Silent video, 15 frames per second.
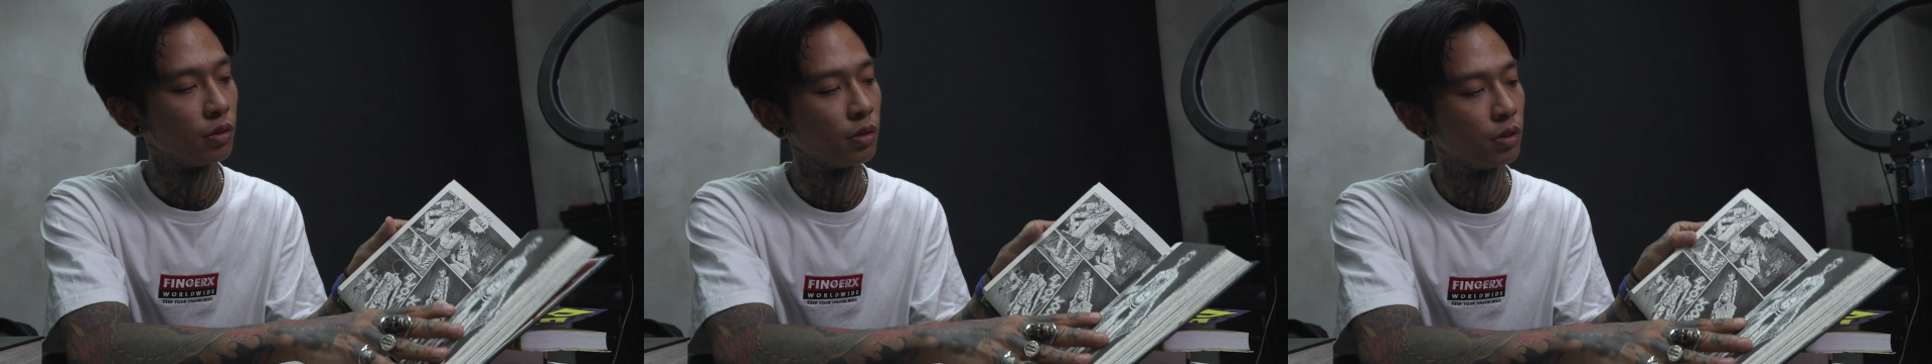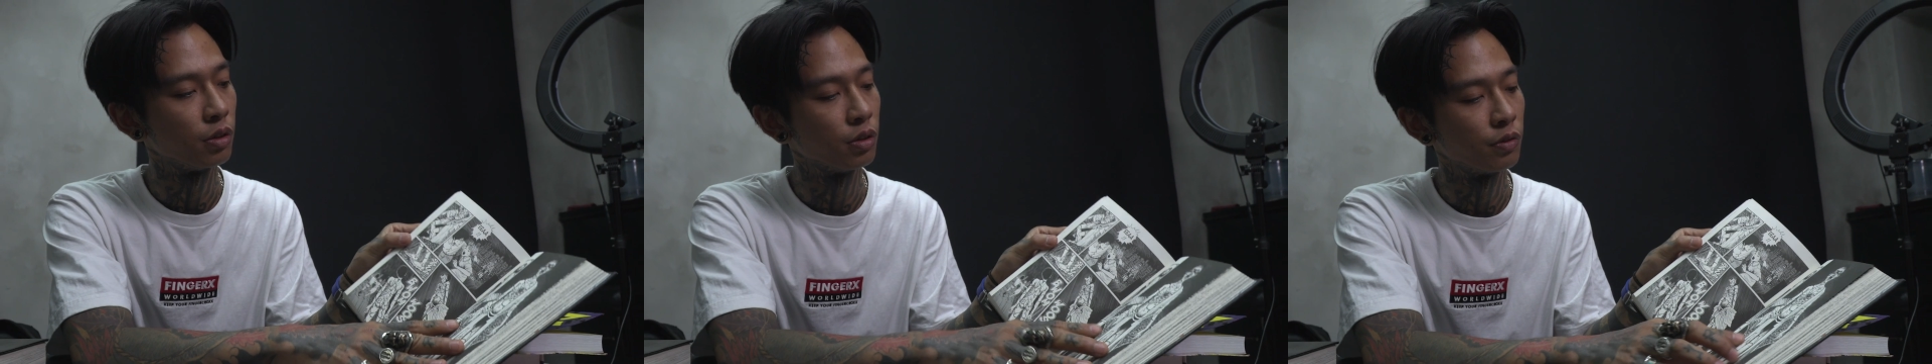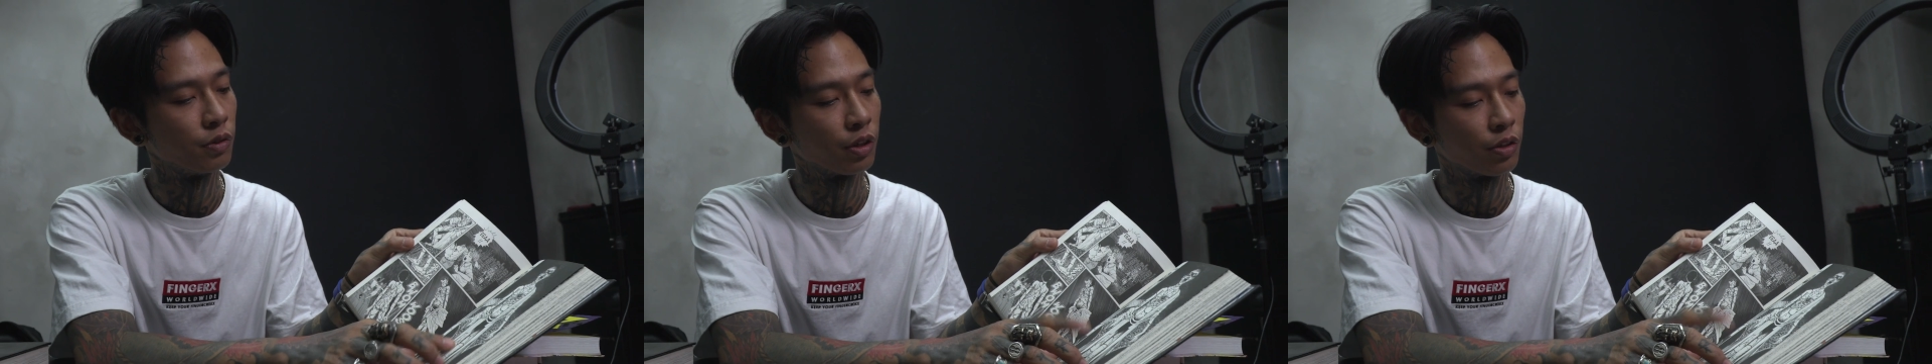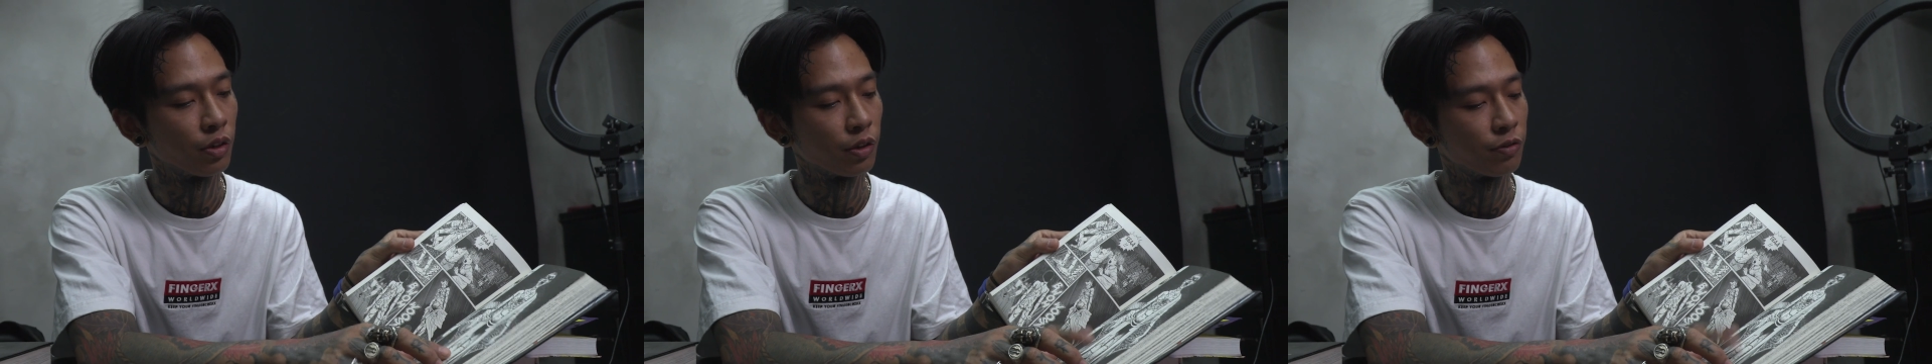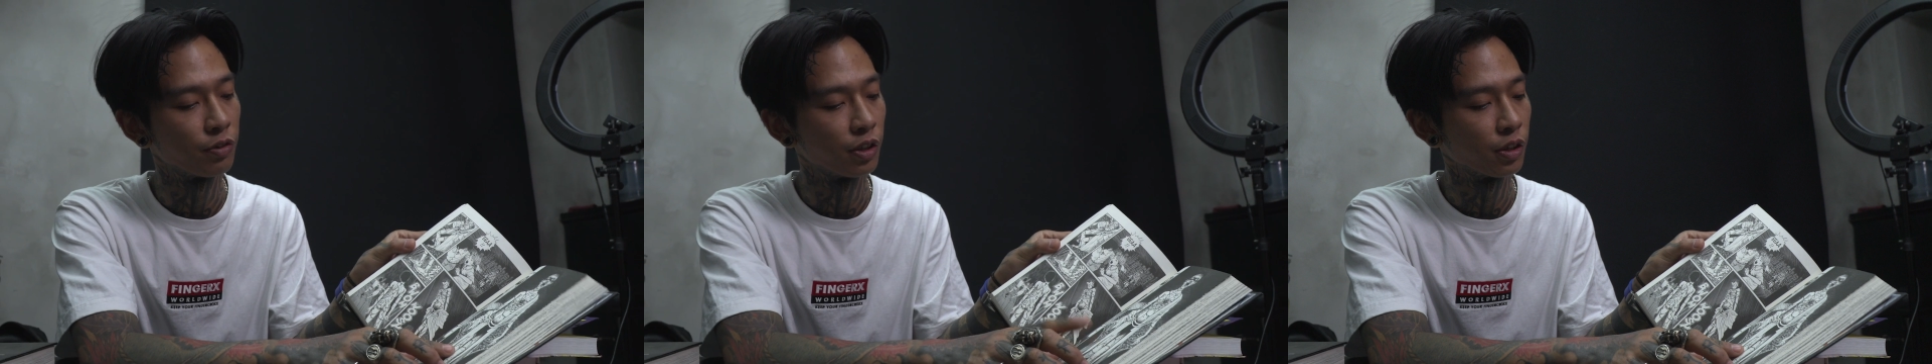got me
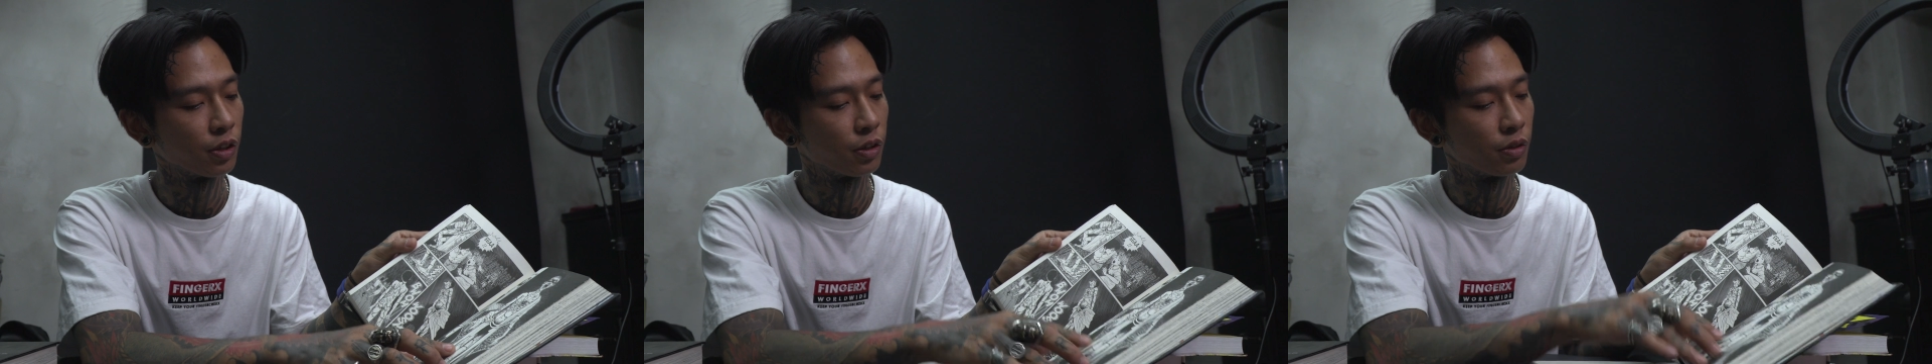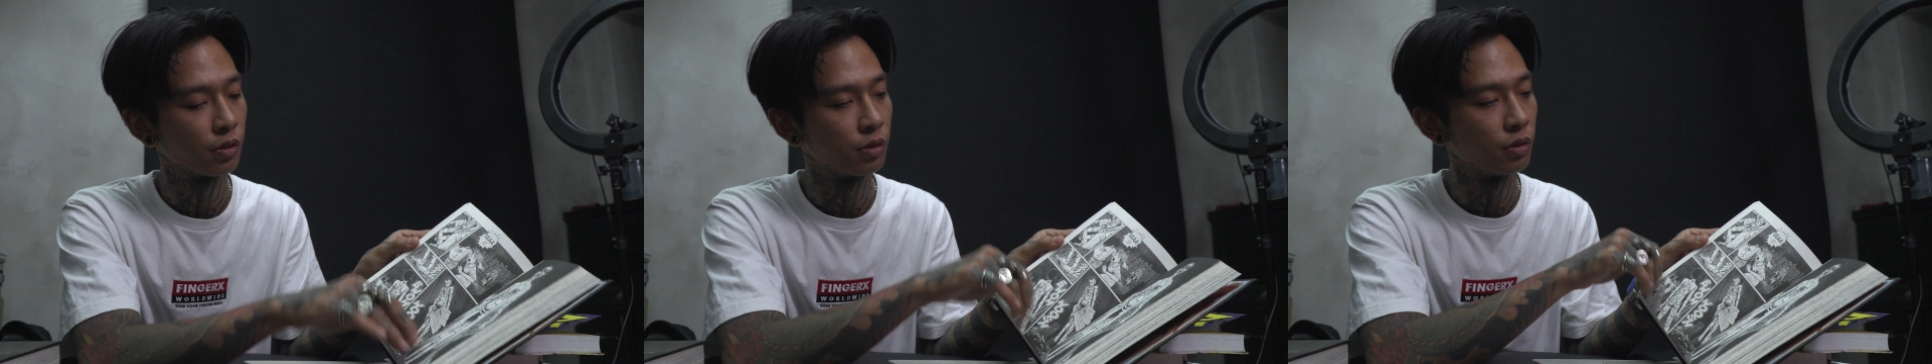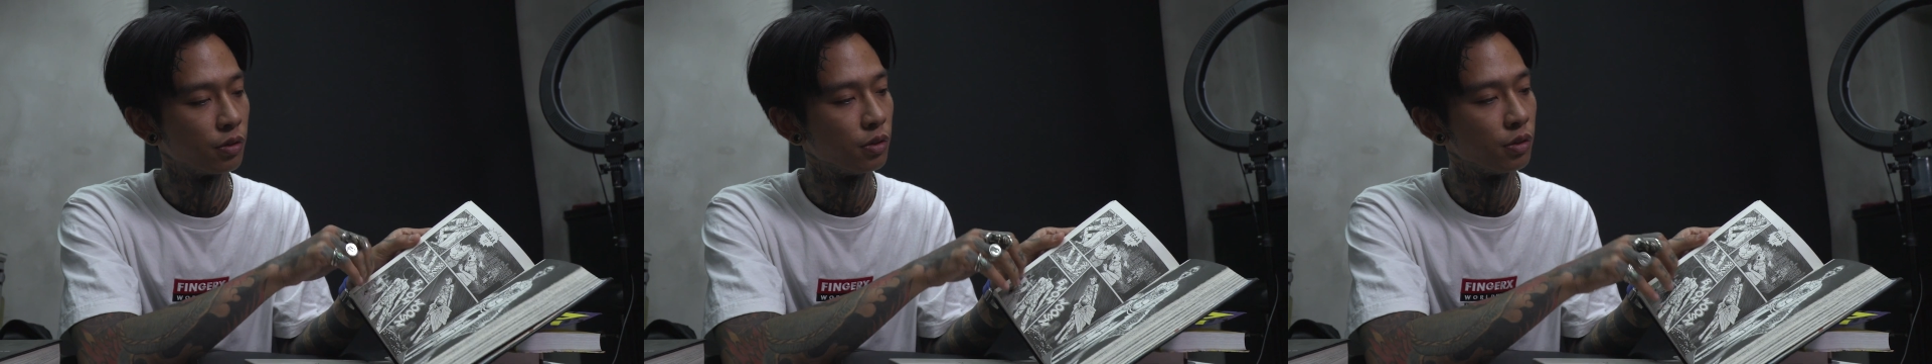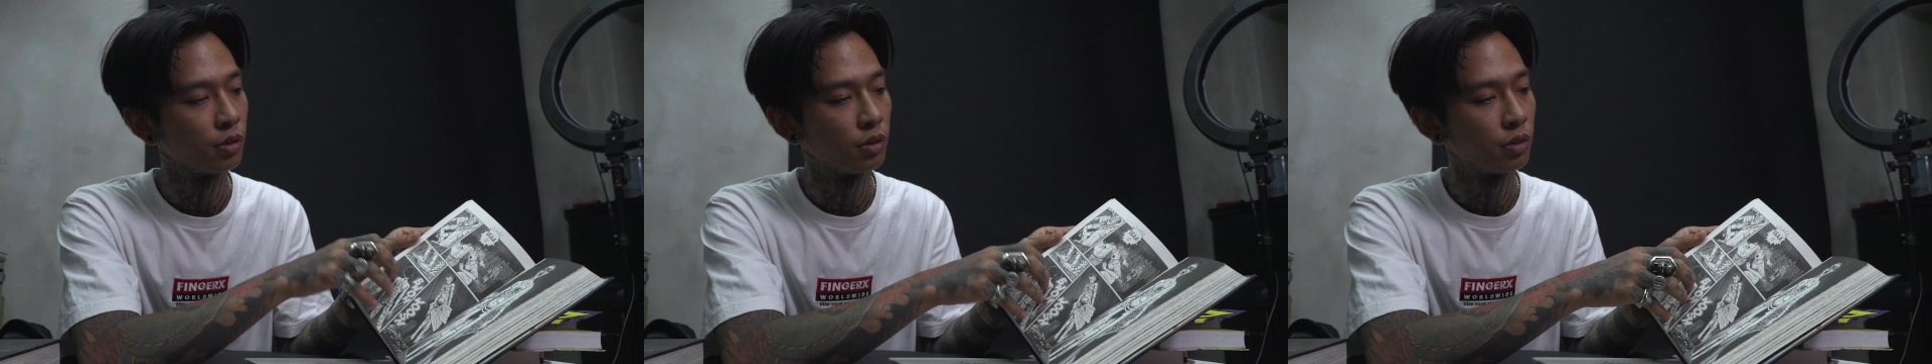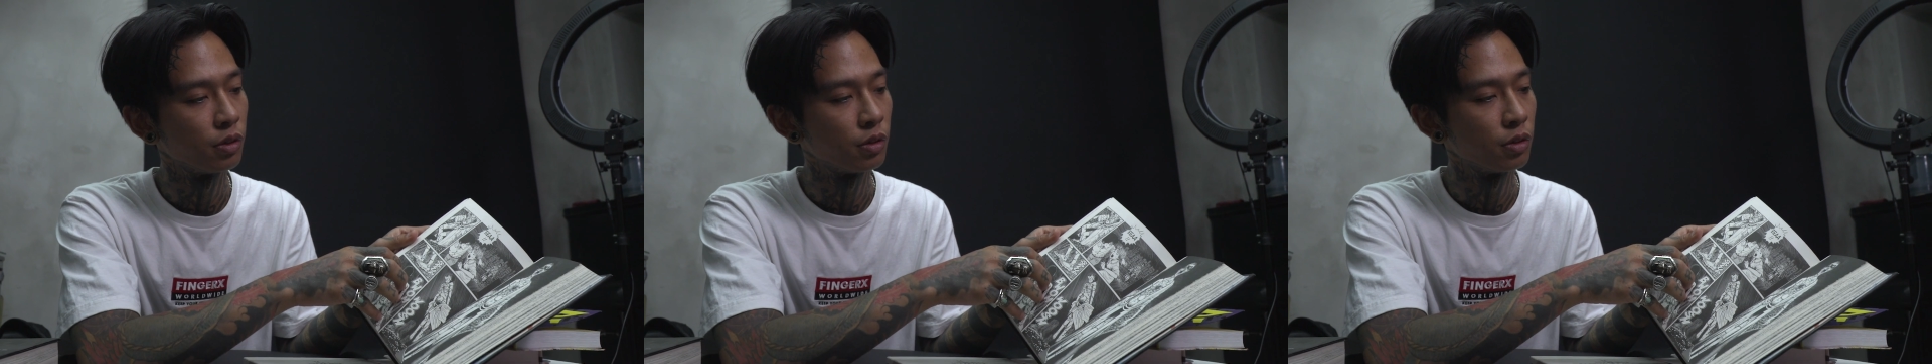and my brothers
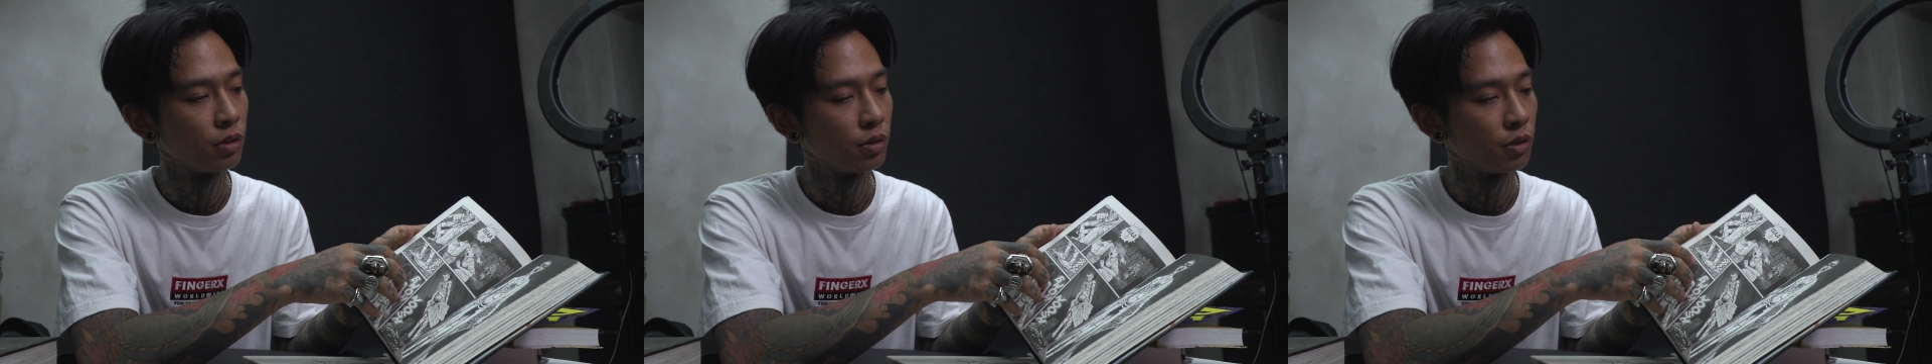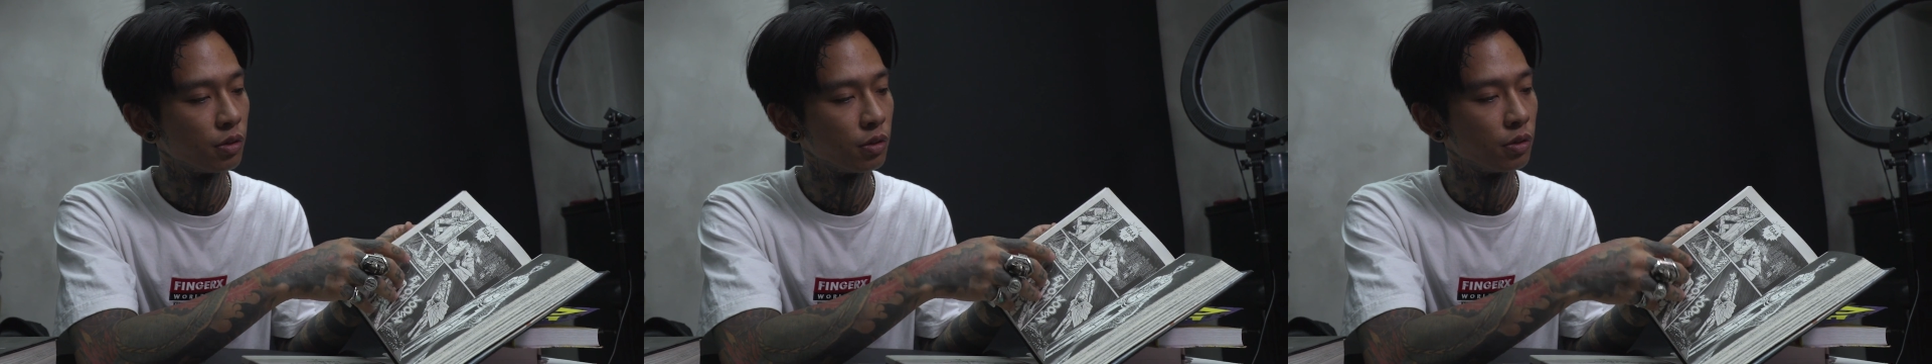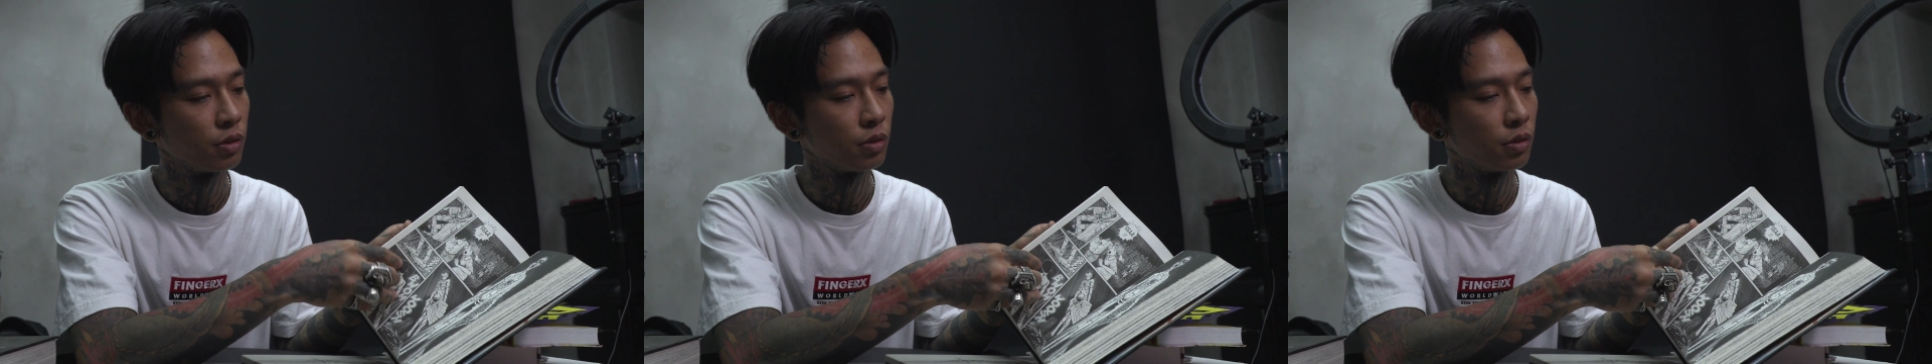way into